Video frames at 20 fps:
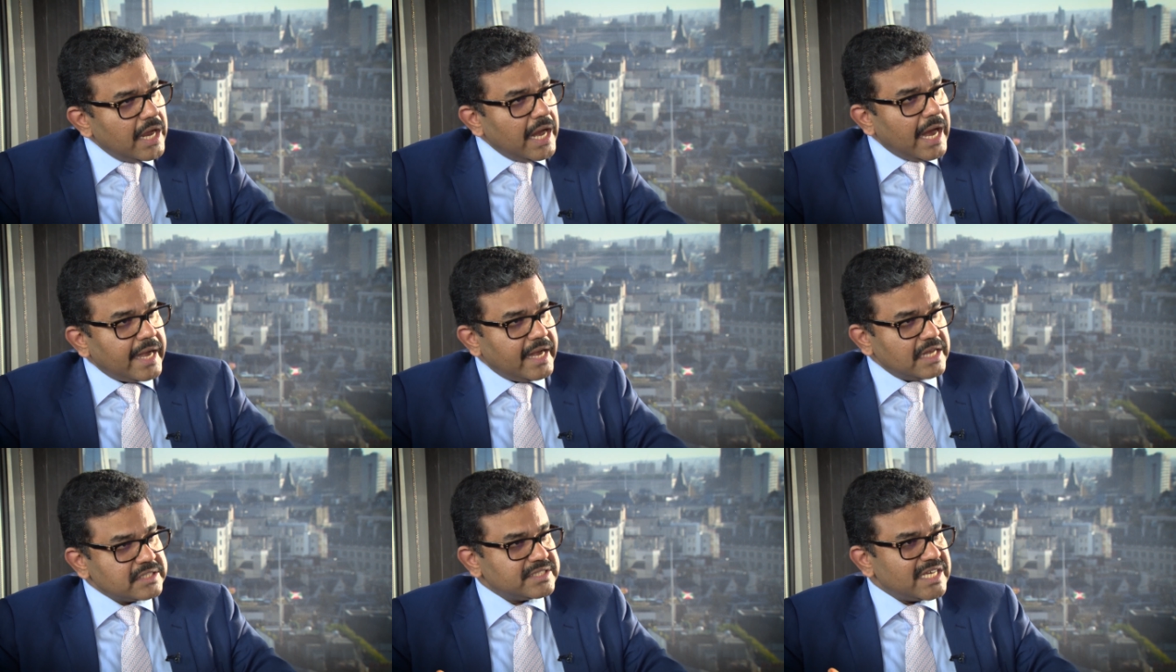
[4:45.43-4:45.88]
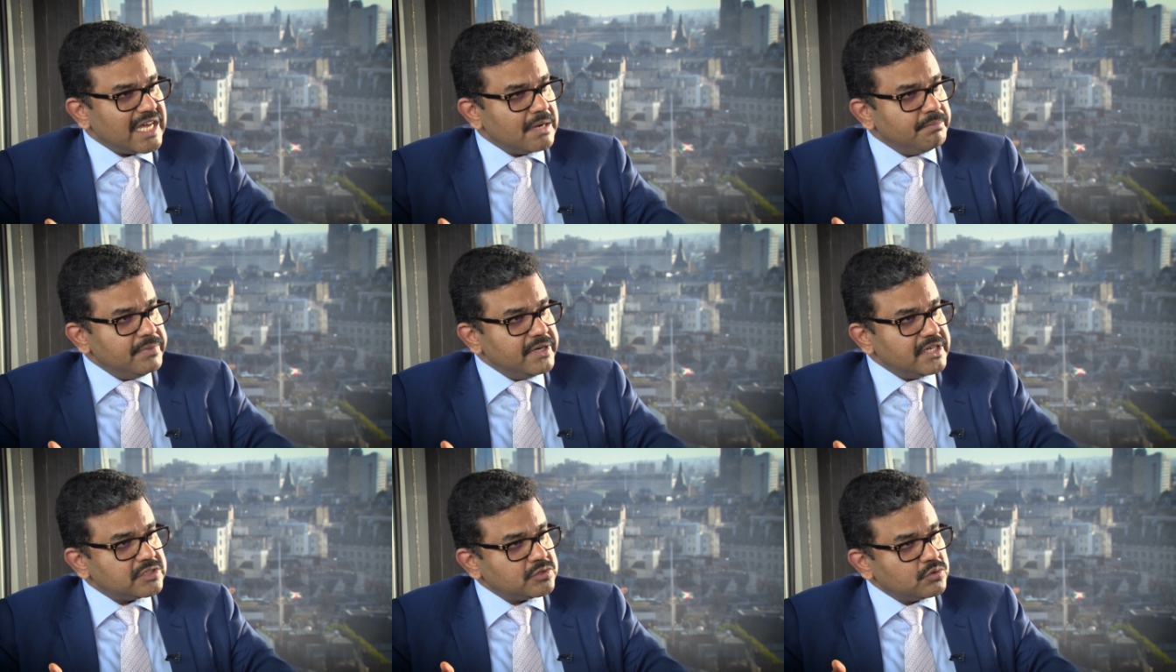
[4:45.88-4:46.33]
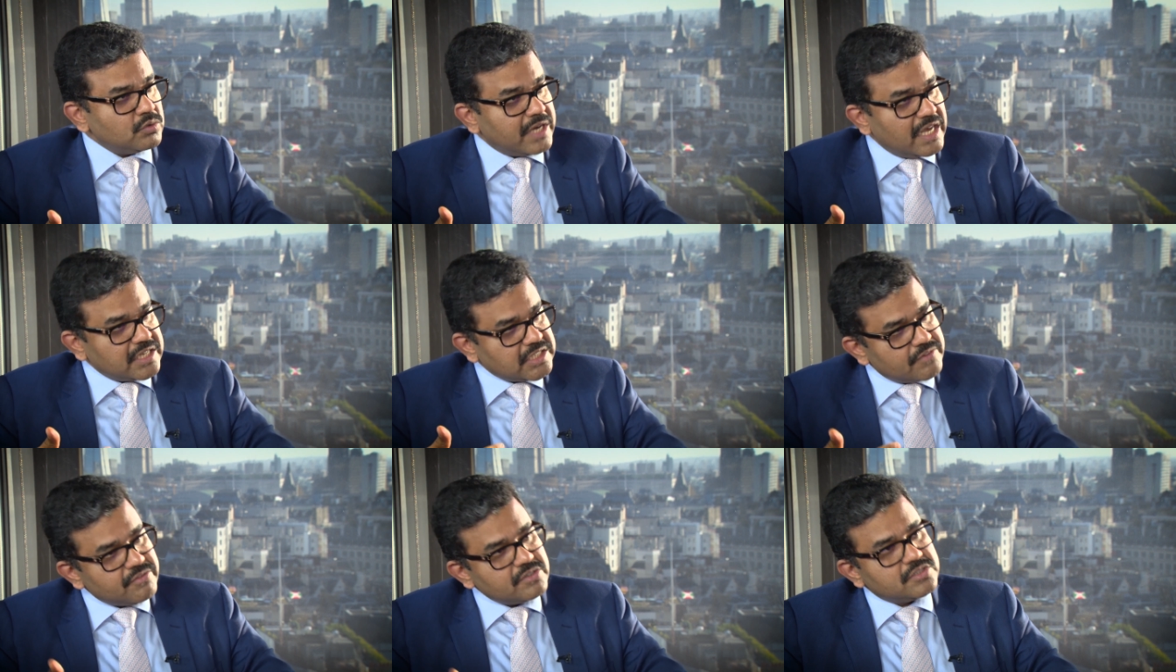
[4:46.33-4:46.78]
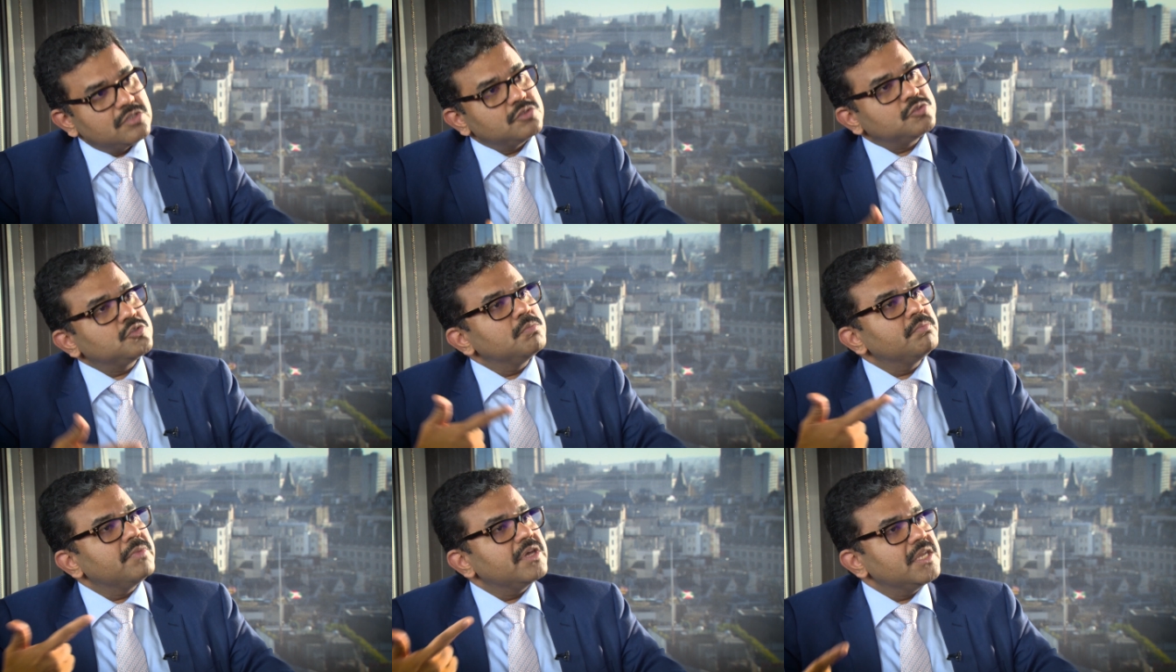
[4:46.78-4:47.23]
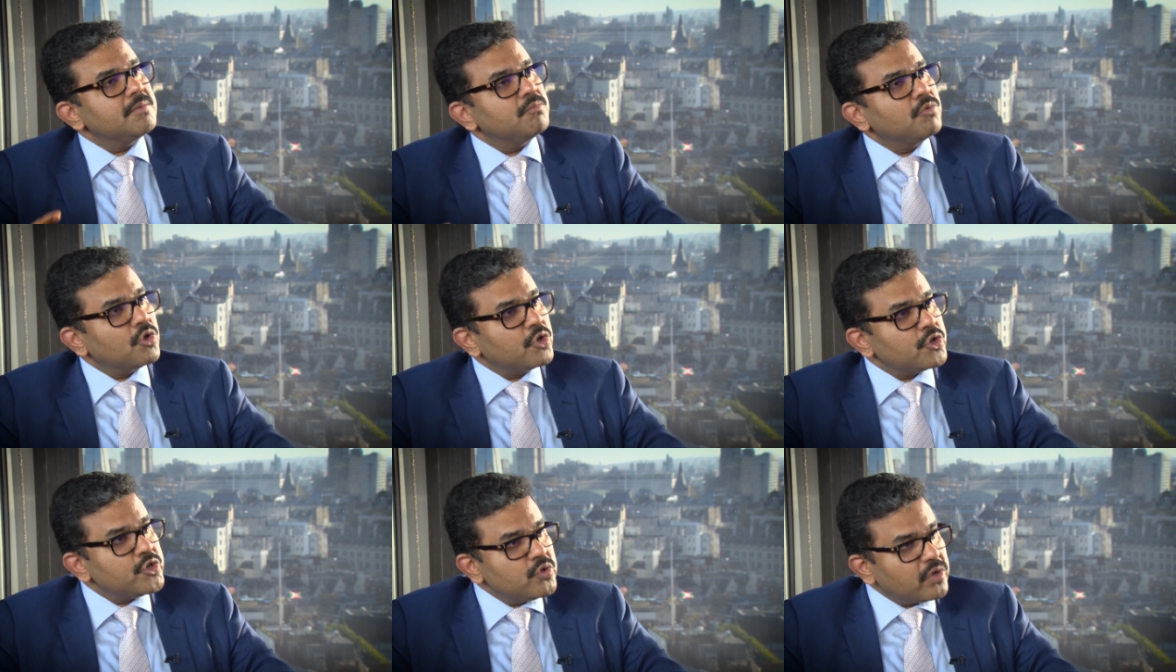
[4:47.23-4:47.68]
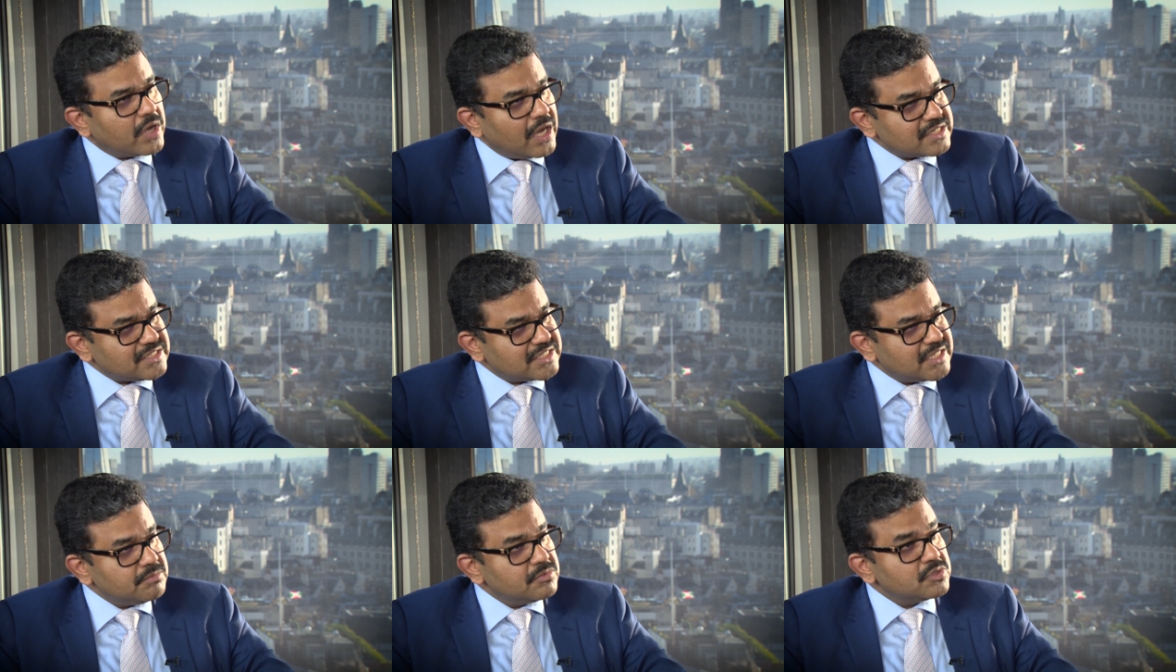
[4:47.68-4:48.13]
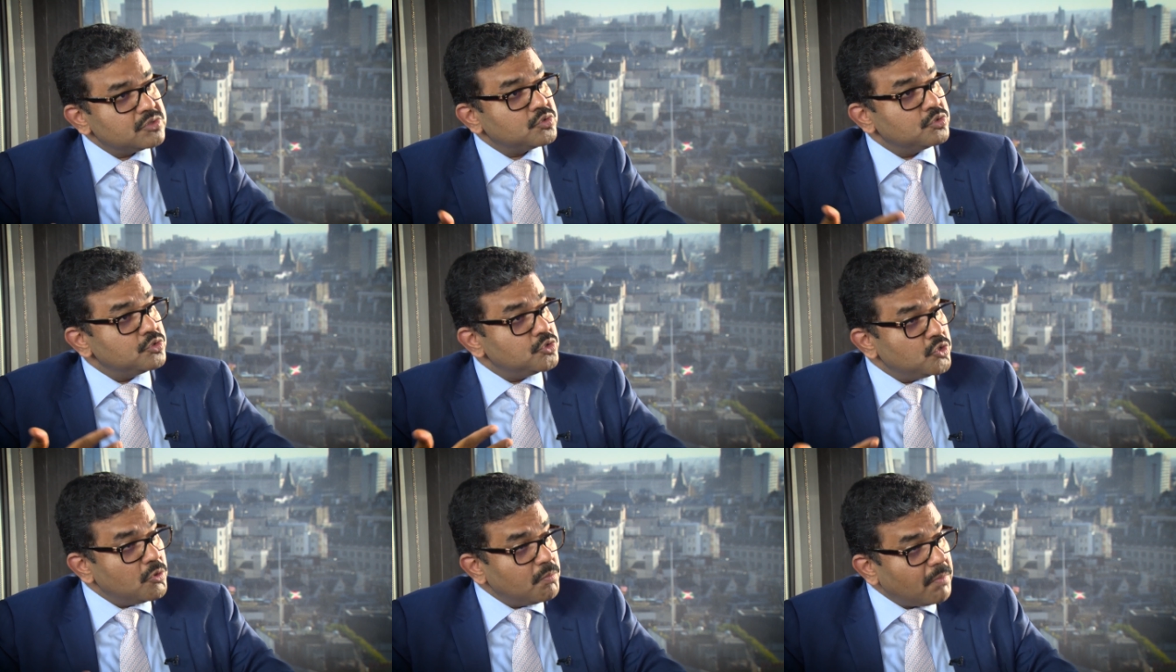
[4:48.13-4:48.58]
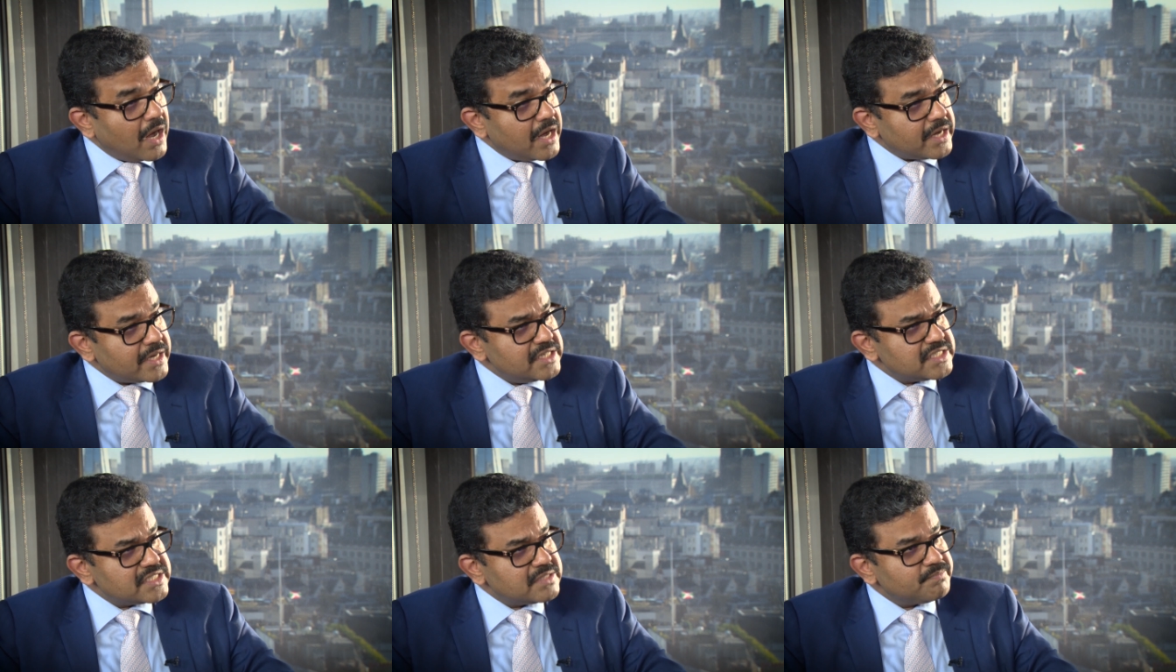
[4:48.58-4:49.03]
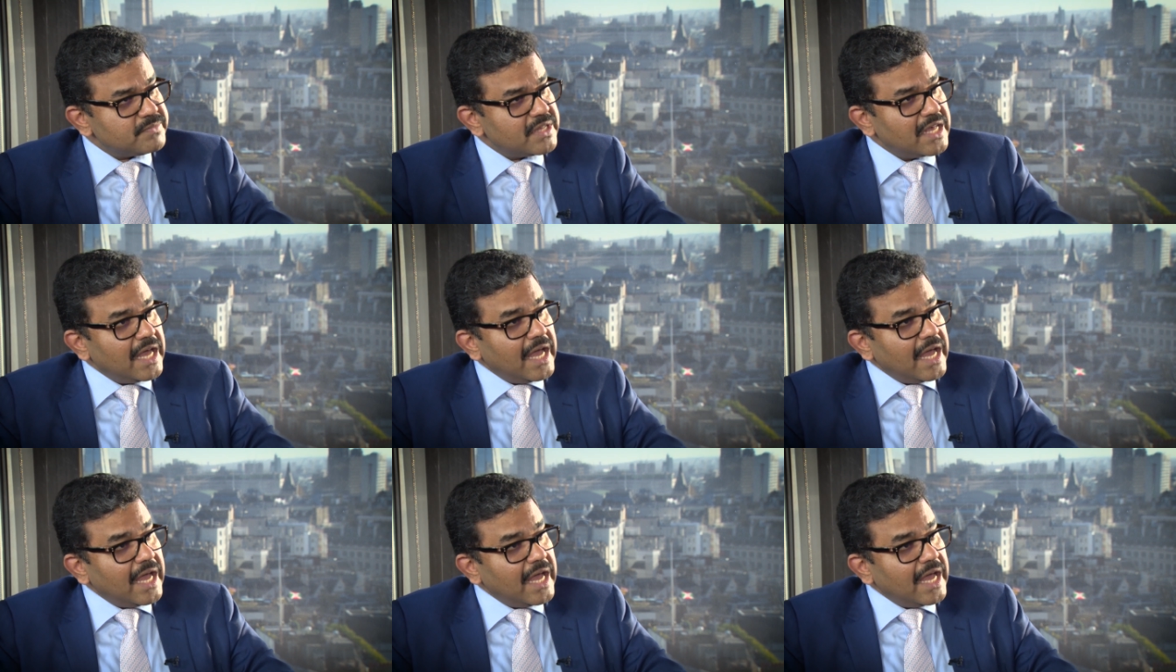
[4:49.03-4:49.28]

It has helped us to take services to many more new customers, to new markets